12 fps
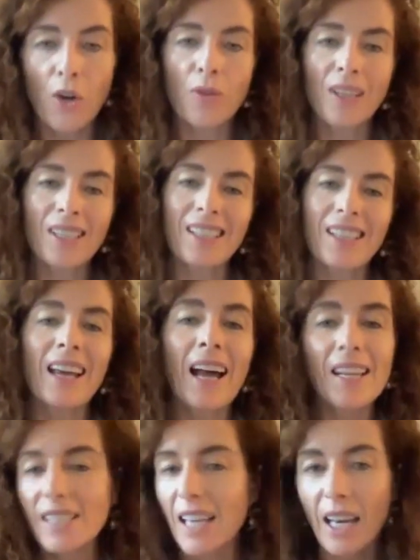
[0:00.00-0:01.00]
these
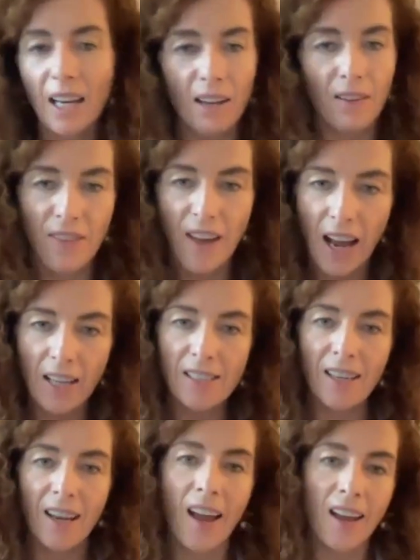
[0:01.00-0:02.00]
cascading effects?
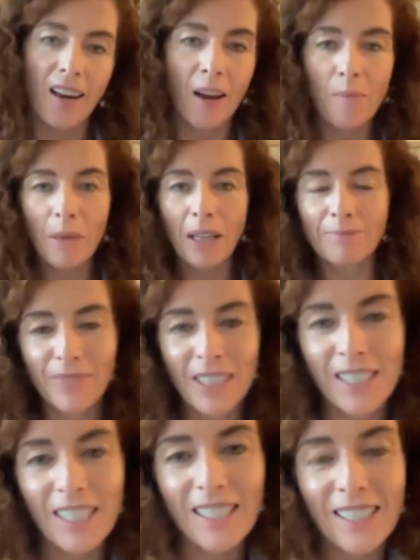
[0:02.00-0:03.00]
Again, I mean,
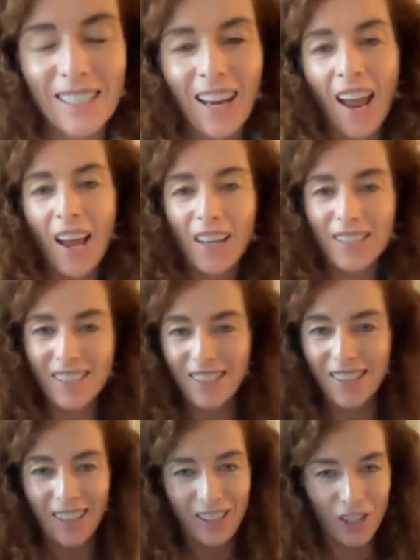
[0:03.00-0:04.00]
this is
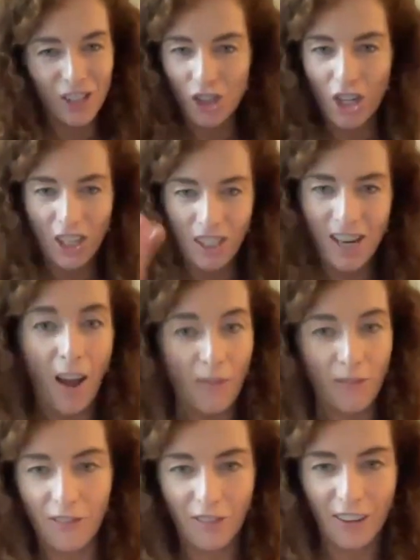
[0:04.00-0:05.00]
a
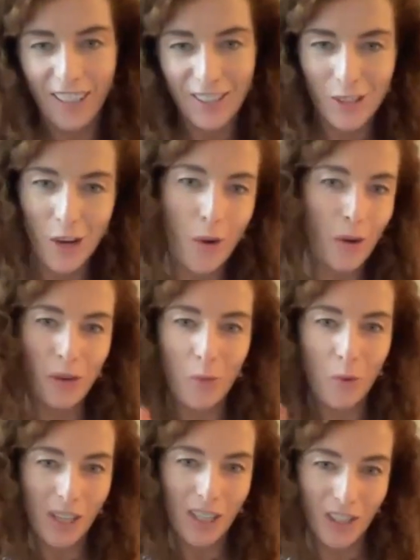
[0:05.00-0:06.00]
tough. So if you
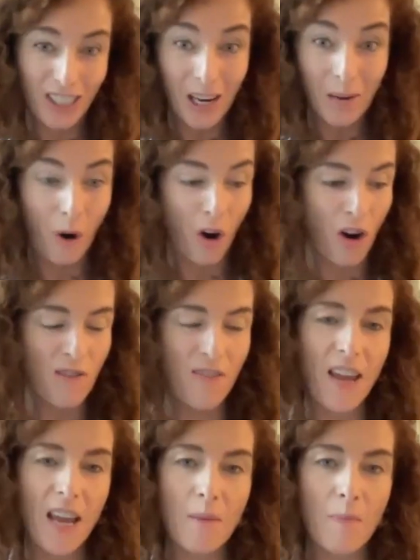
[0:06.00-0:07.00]
want to just take part of
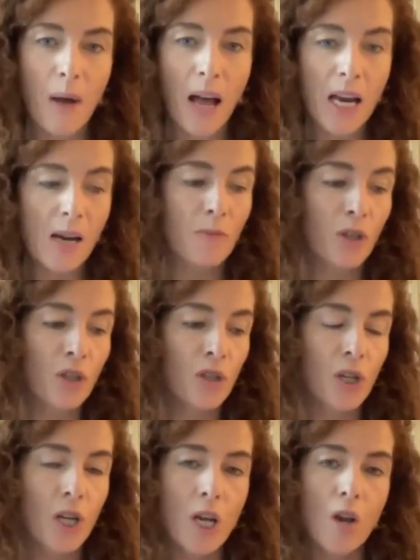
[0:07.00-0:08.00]
it, but I'm
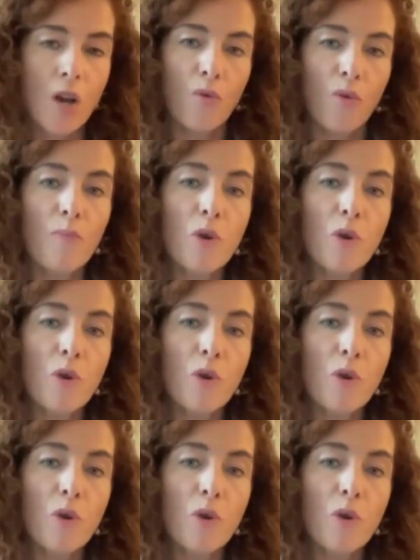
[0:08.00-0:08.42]
just from